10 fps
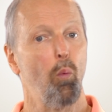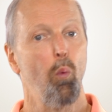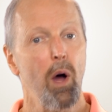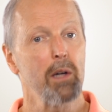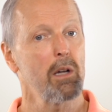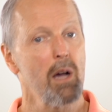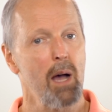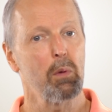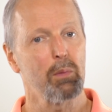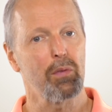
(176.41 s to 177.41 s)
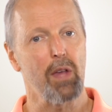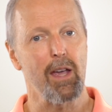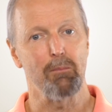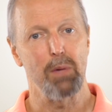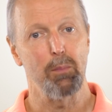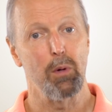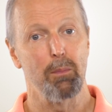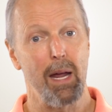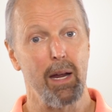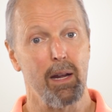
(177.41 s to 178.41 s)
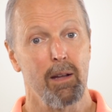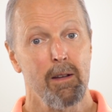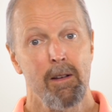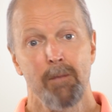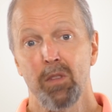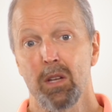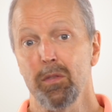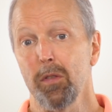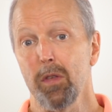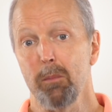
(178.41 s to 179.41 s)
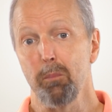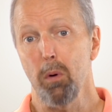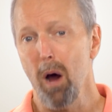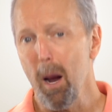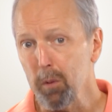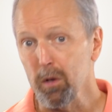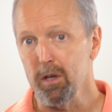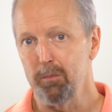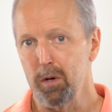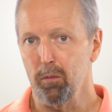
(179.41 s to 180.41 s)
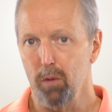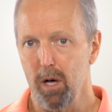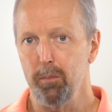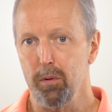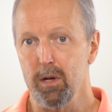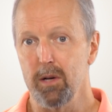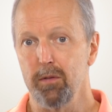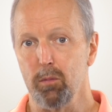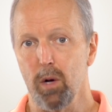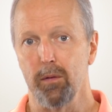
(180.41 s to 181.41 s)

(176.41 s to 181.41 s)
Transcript: one common mistake people make is that they properly put rel prev and rel